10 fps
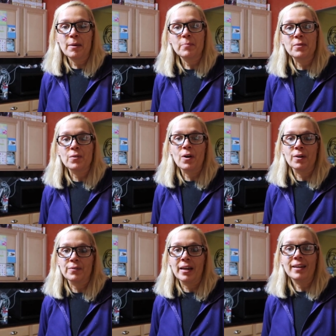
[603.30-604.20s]
can't be
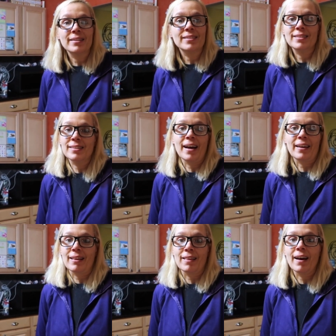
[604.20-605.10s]
wrong, right? Because he's not
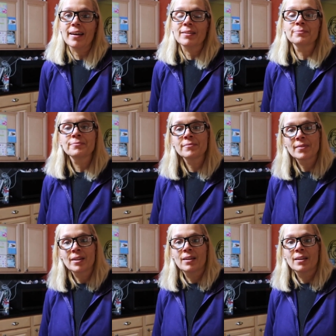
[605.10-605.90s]
going to lie. Nope.